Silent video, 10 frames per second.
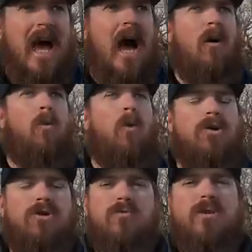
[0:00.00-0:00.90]
I
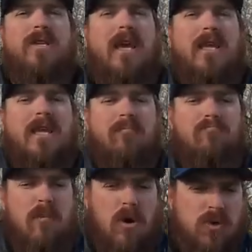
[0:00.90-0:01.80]
want you to take the
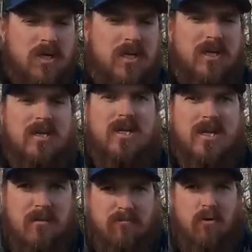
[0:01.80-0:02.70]
most
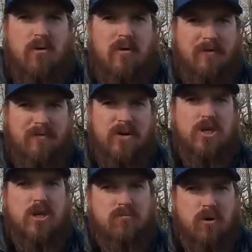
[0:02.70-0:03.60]
simple
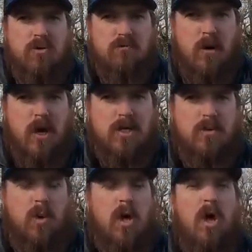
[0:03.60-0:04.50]
fishing approach
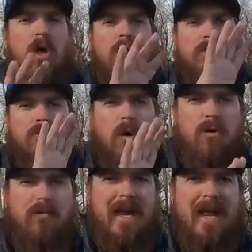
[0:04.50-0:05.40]
possible. Throw
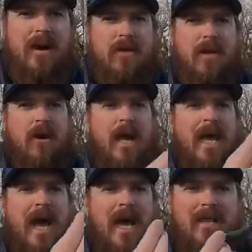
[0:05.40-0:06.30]
the bait out there
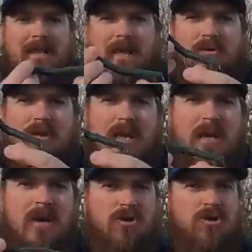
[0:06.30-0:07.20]
and literally
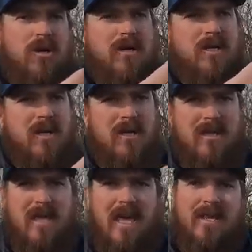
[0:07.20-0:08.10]
just
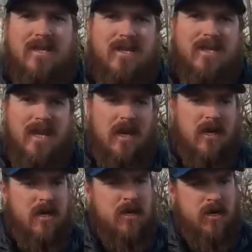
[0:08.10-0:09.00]
let it
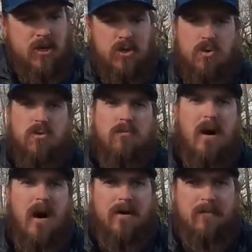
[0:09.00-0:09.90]
sink to the
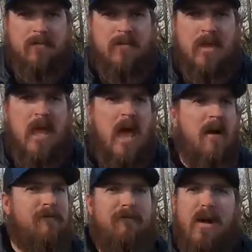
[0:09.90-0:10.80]
bottom.
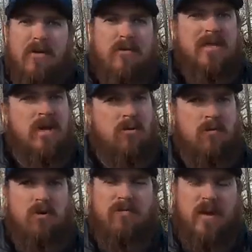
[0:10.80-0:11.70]
Very little
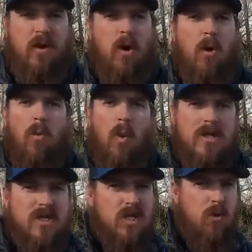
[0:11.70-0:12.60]
movement.
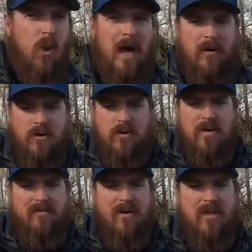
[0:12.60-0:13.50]
Once in a while you can
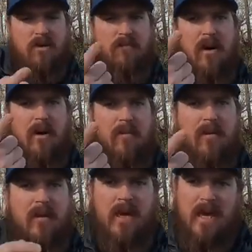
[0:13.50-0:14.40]
give it a little bump
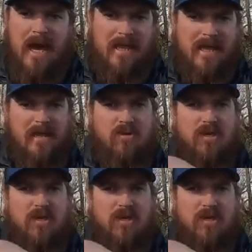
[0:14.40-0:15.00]
and that thing will